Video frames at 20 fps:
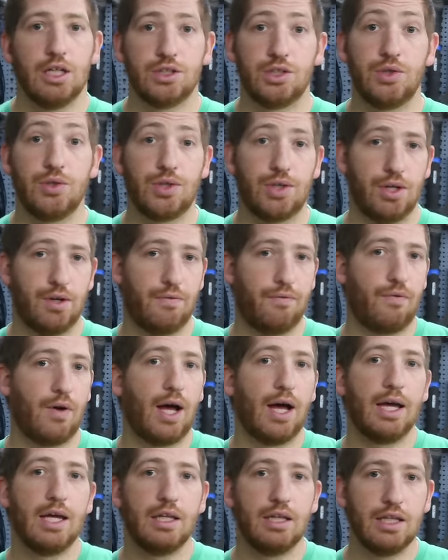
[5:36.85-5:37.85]
So you can
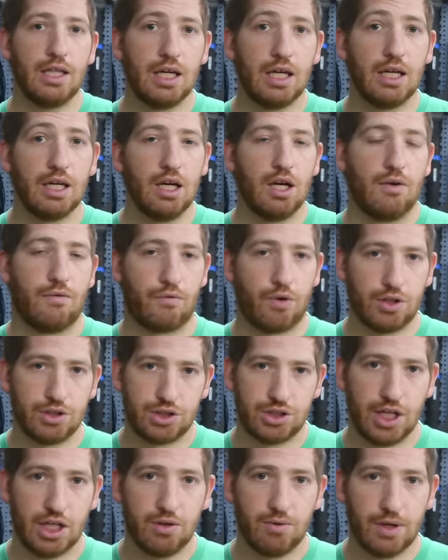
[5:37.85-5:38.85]
define the
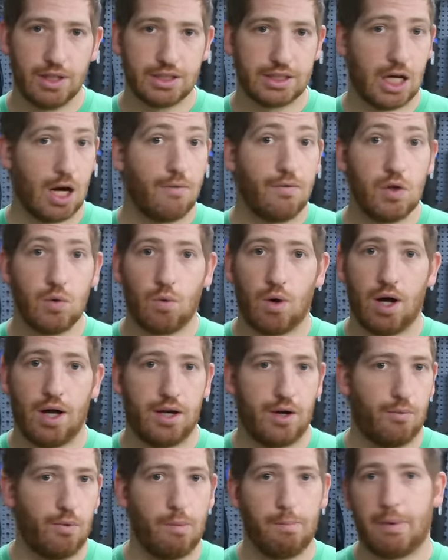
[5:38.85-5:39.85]
front chainrings however you
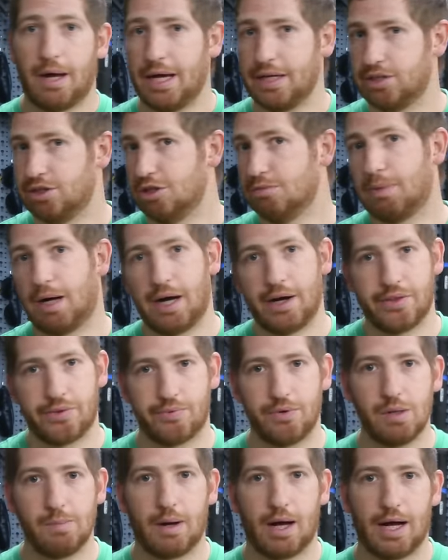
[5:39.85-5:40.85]
want, a one by, two by,
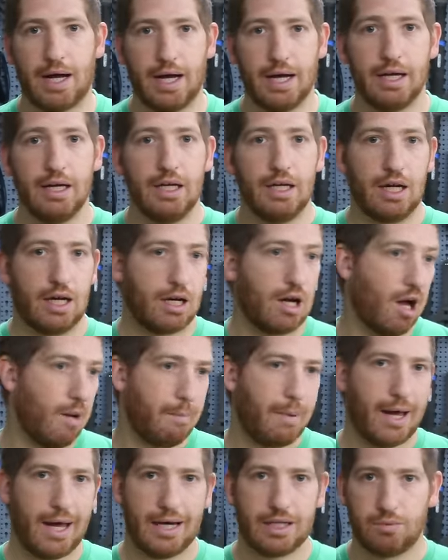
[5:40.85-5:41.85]
three by,
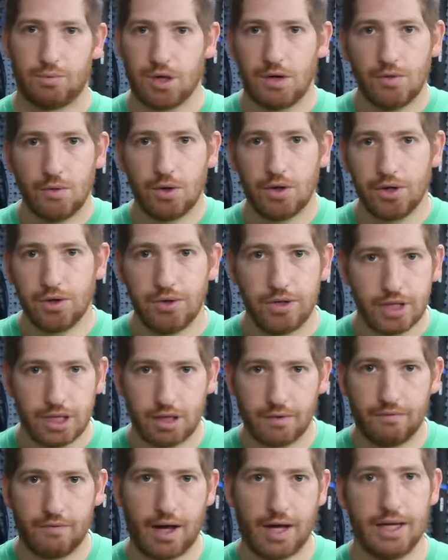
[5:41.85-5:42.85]
compact, whatever you want to do, you
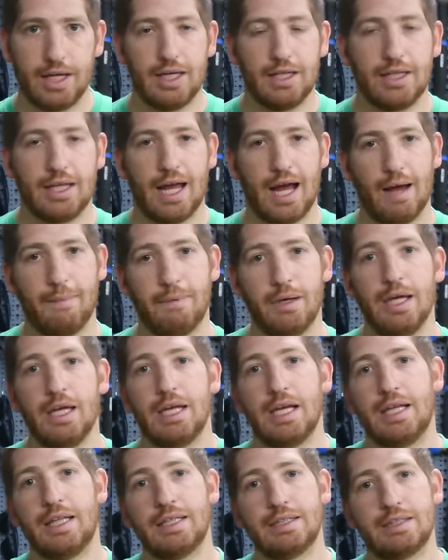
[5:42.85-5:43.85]
can define it in the app.
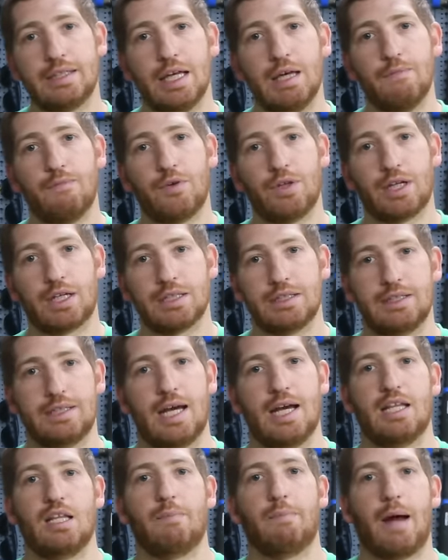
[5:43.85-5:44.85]
And the same for the
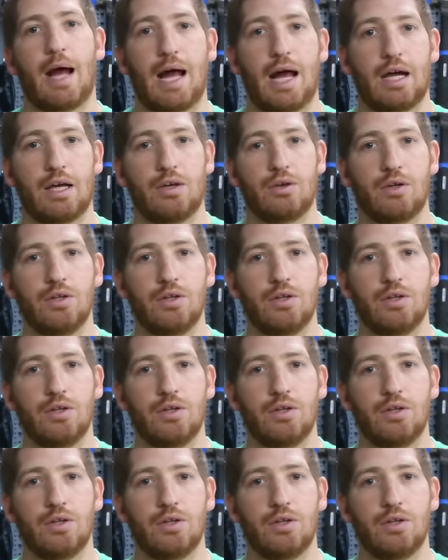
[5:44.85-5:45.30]
cassette in the back.